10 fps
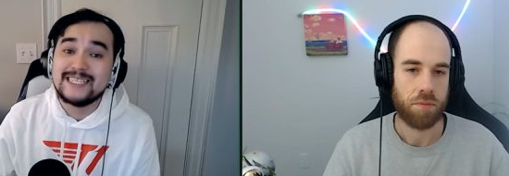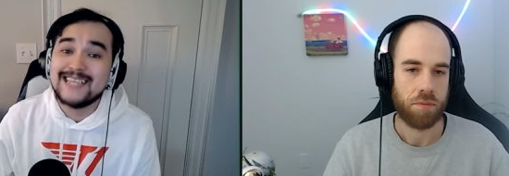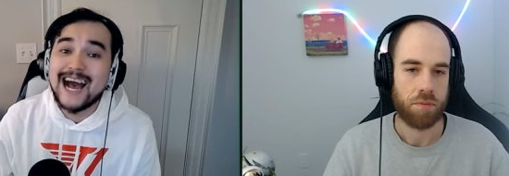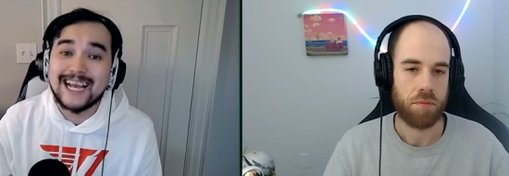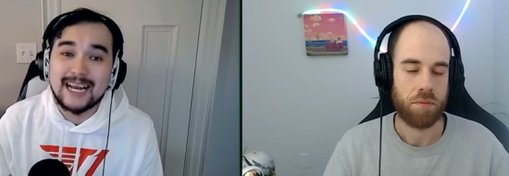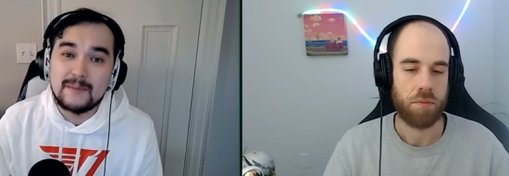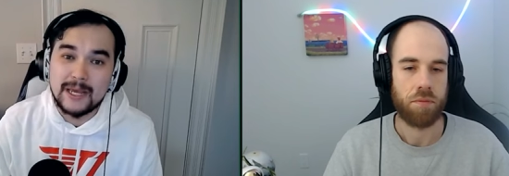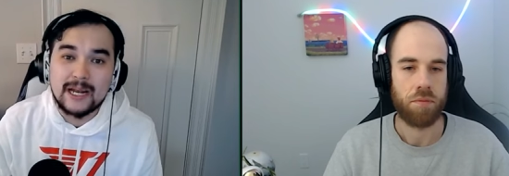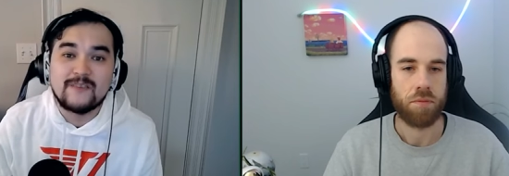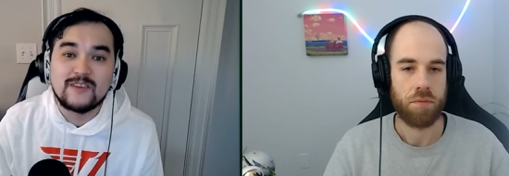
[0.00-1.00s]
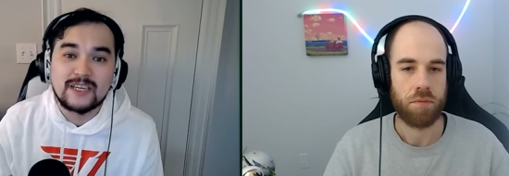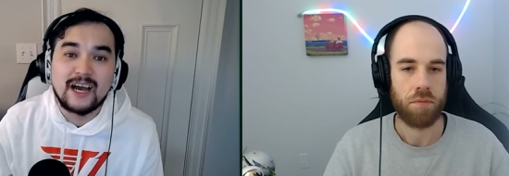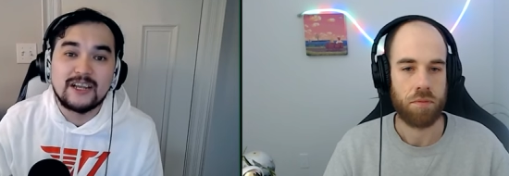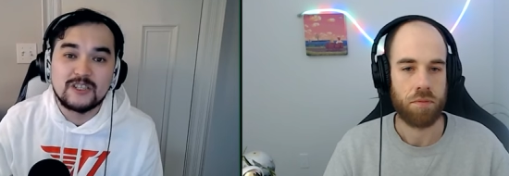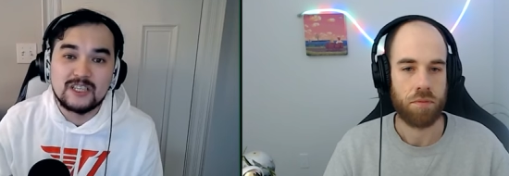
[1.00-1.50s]
Speaker 1: is not going to be enough to
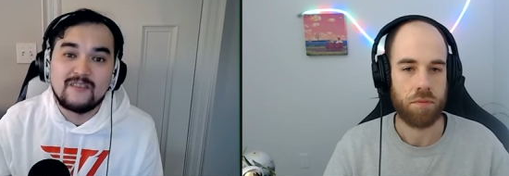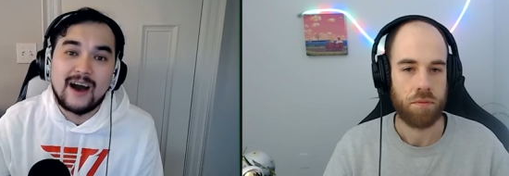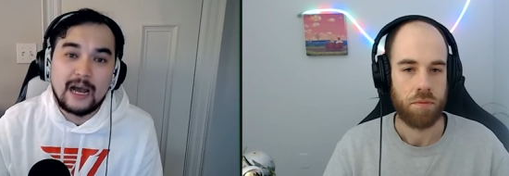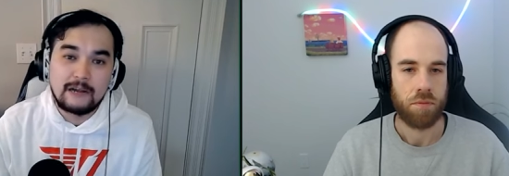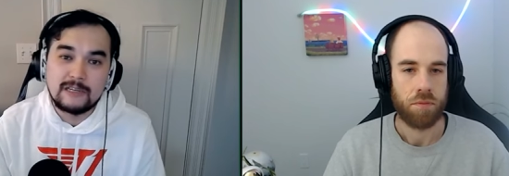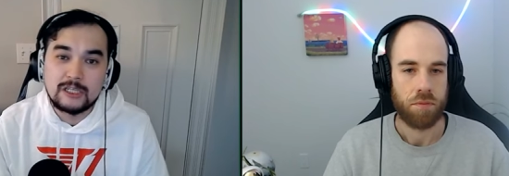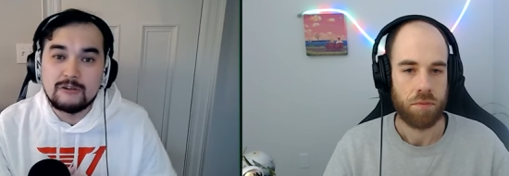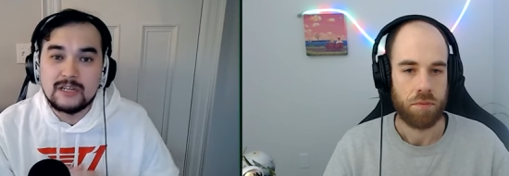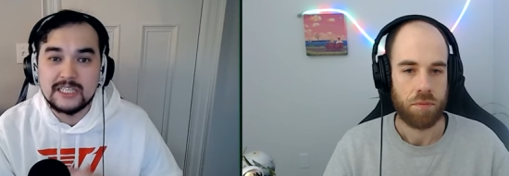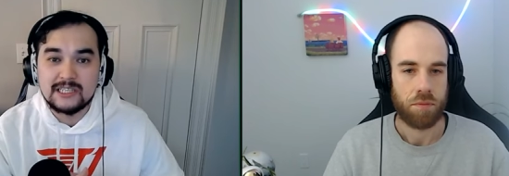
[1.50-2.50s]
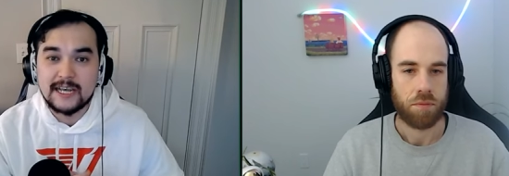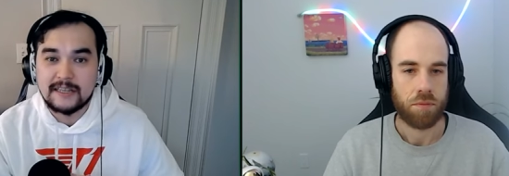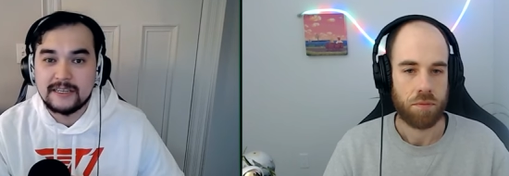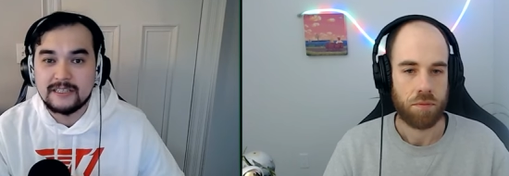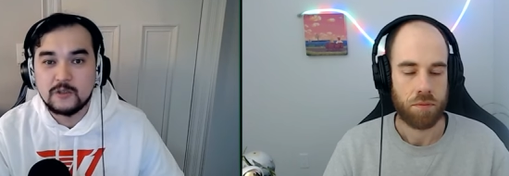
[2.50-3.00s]
cut yourself higher into a list
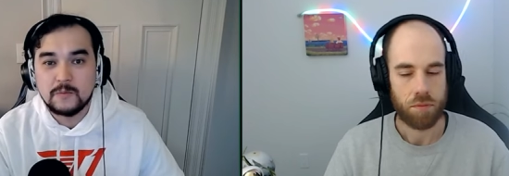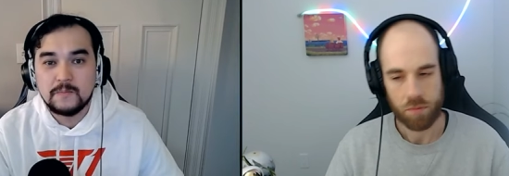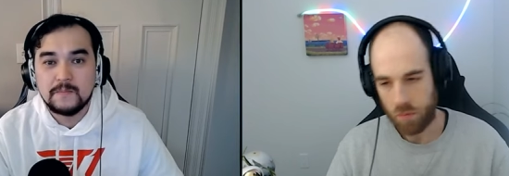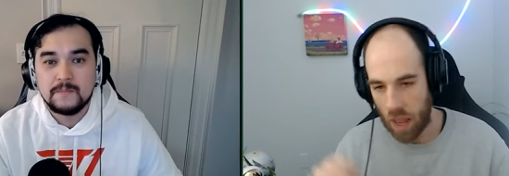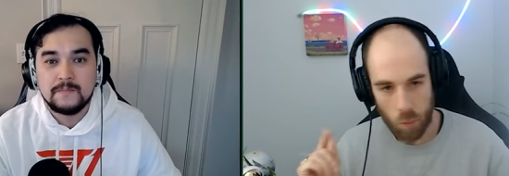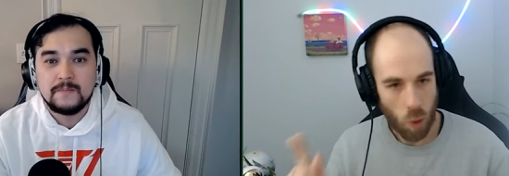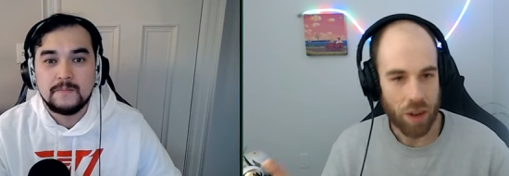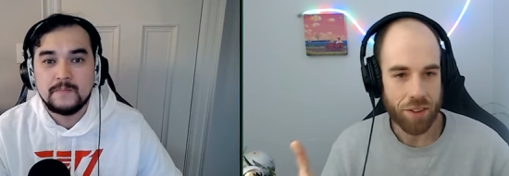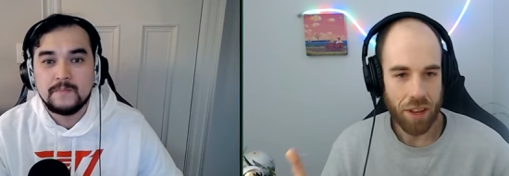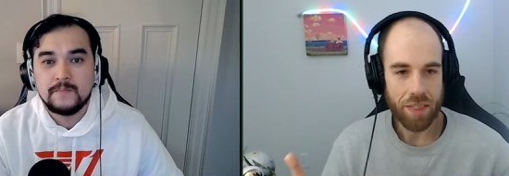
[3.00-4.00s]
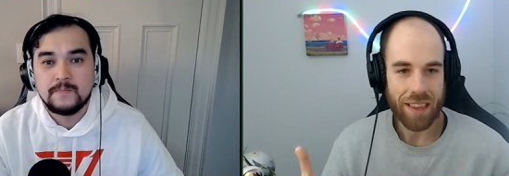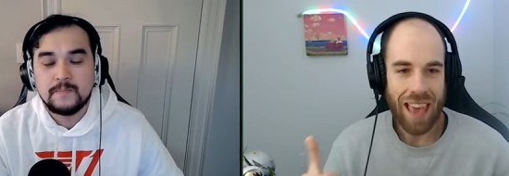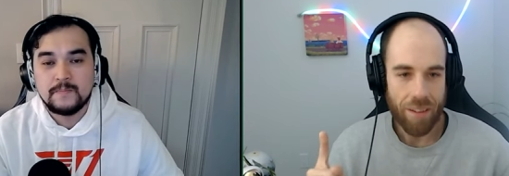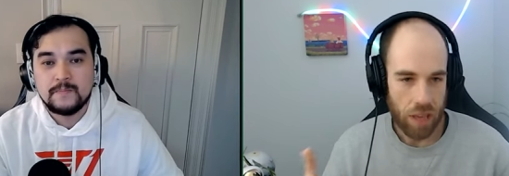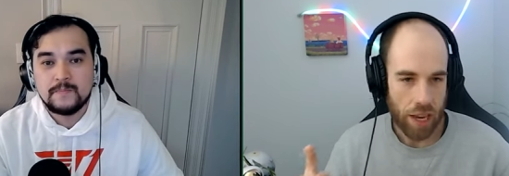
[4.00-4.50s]
like this.
Speaker 2: And want to set the
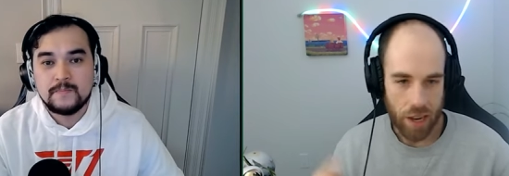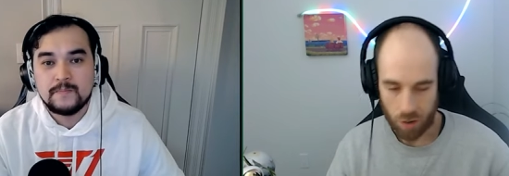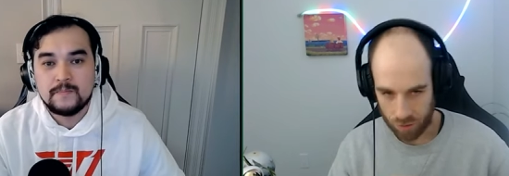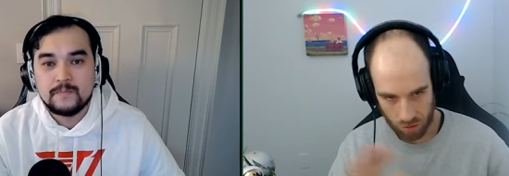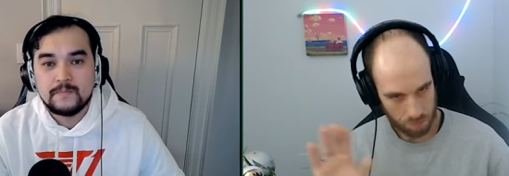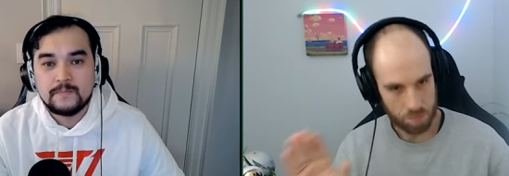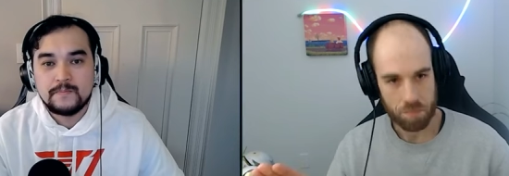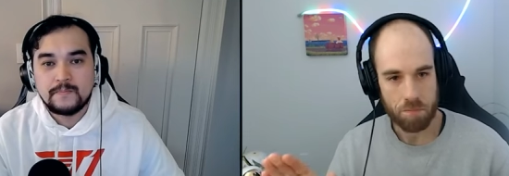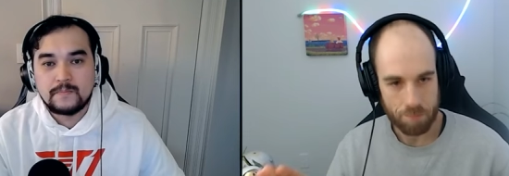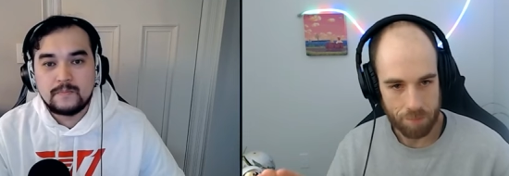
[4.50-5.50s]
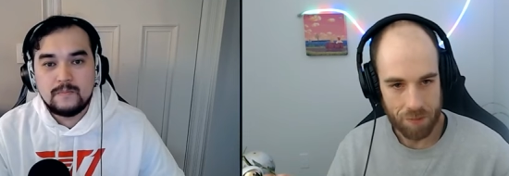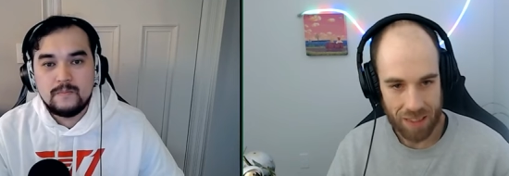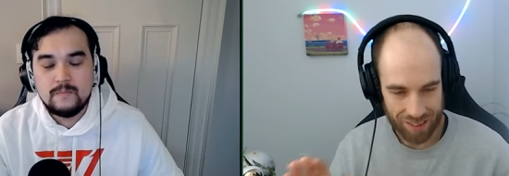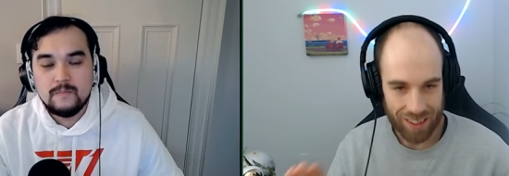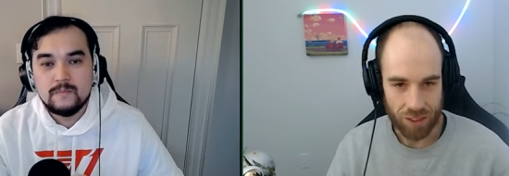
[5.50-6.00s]
caveat here for
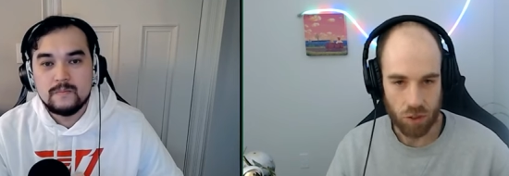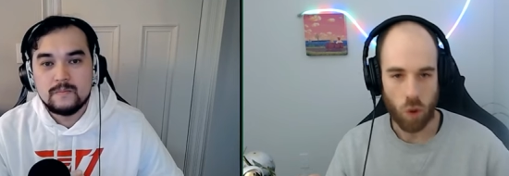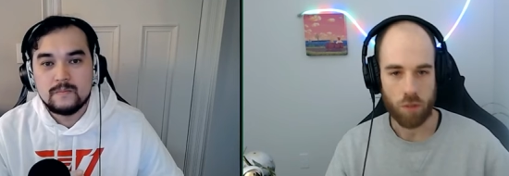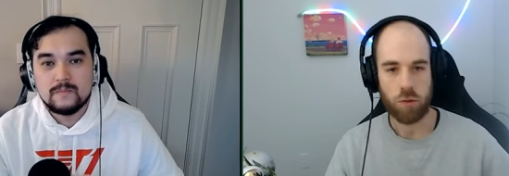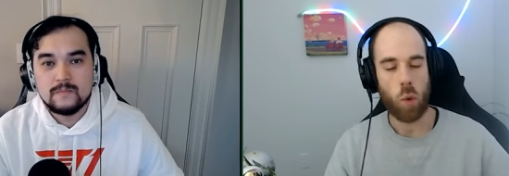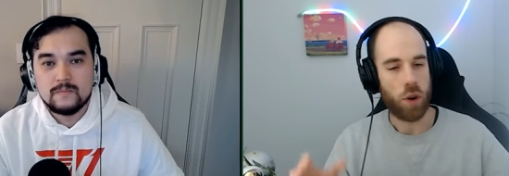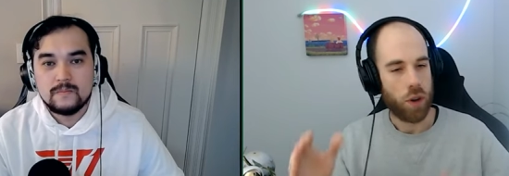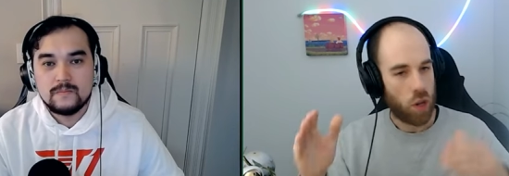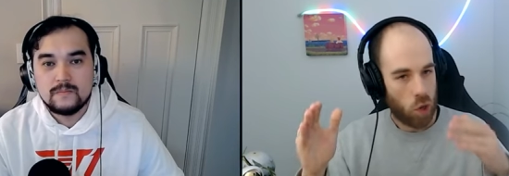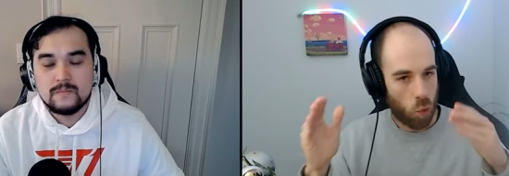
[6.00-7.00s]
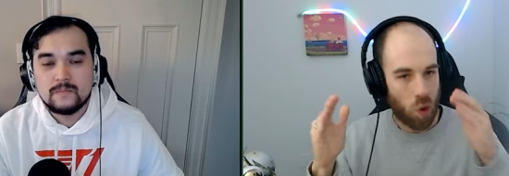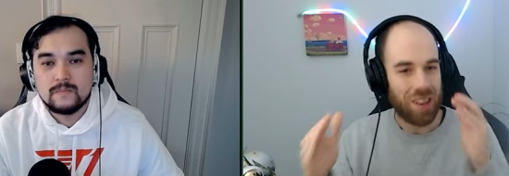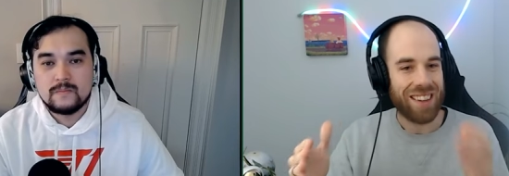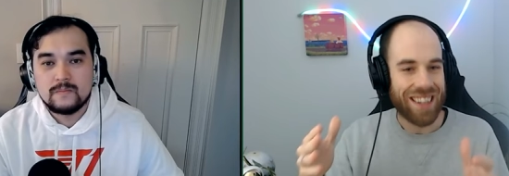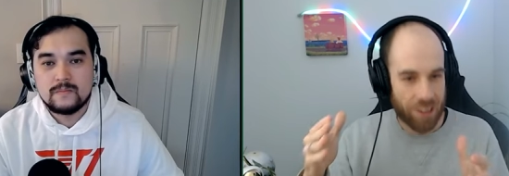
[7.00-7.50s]
this list going forward. We're
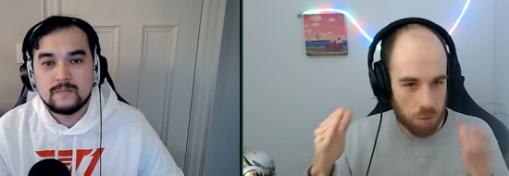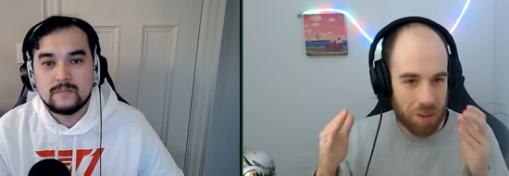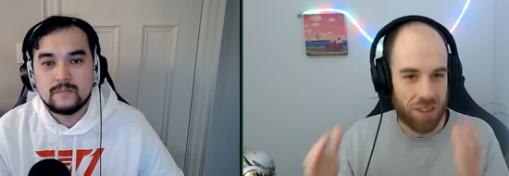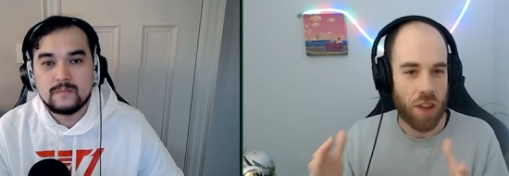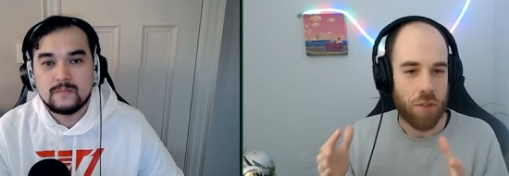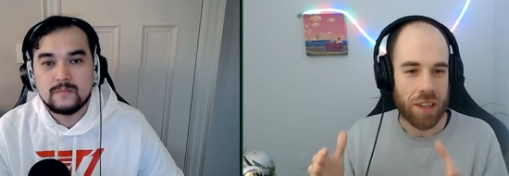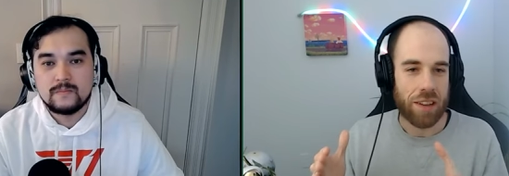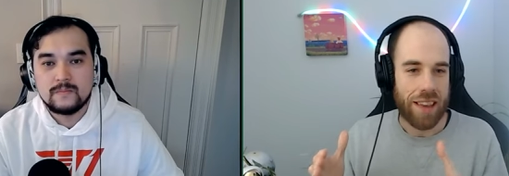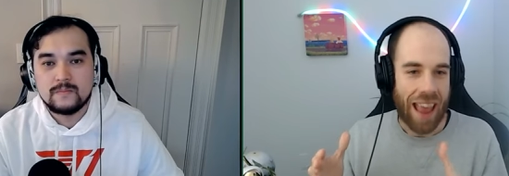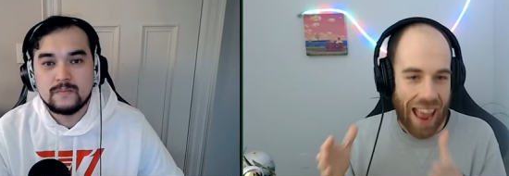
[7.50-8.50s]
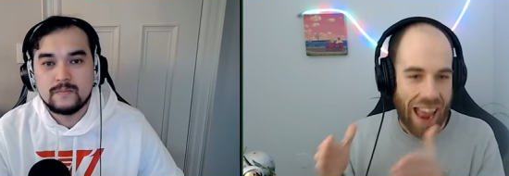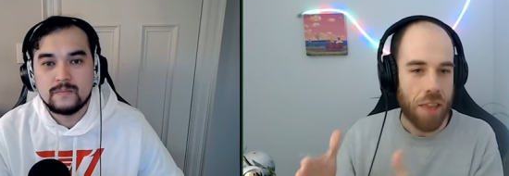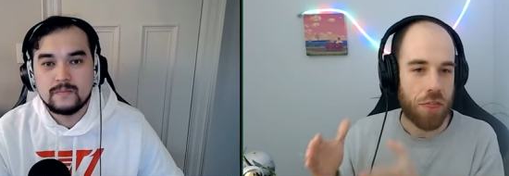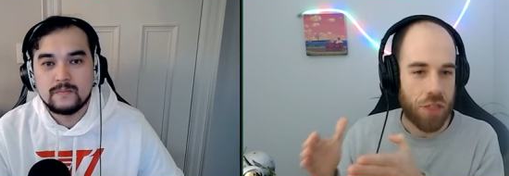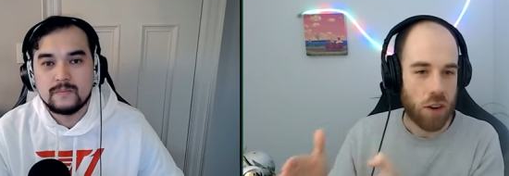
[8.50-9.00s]
looking specifically
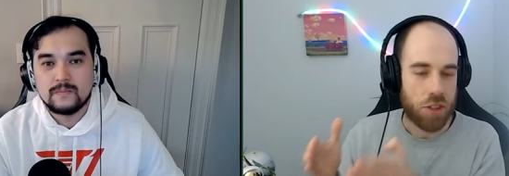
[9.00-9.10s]
at their